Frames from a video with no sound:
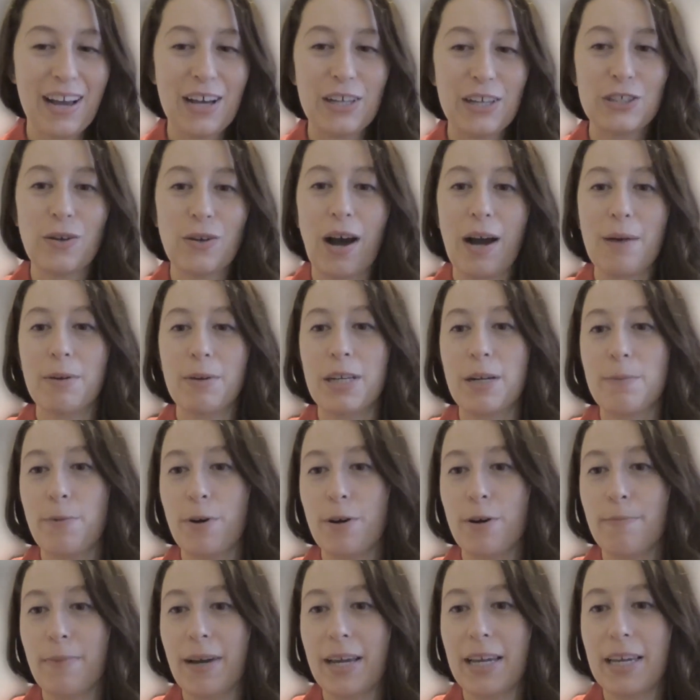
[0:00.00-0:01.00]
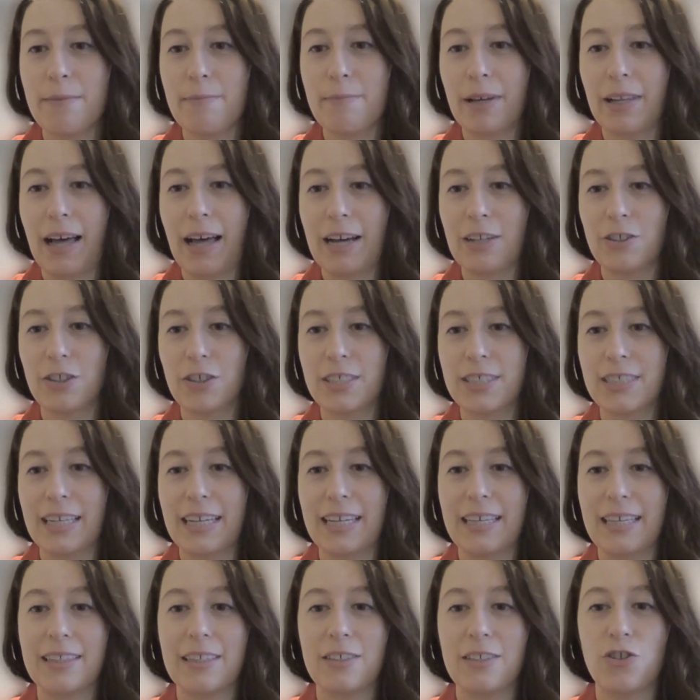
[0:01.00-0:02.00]
So I'm going to put my email address
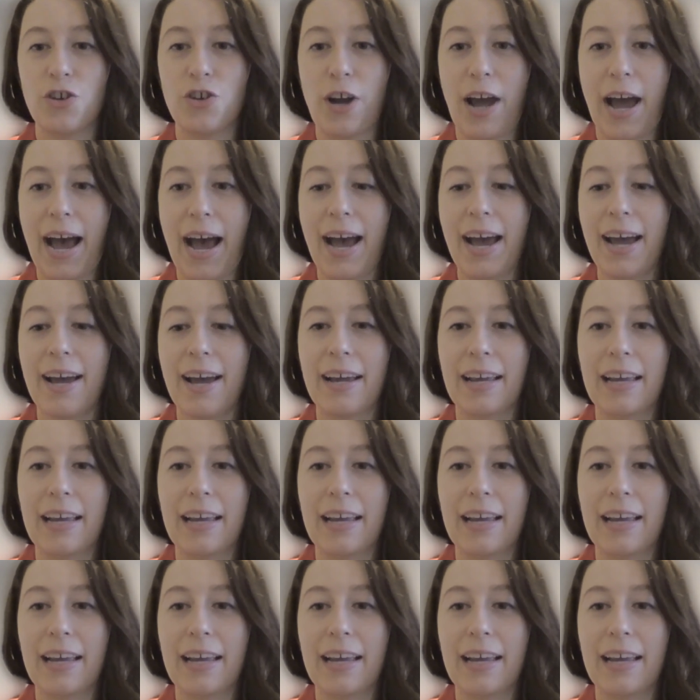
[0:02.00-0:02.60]
in the chat.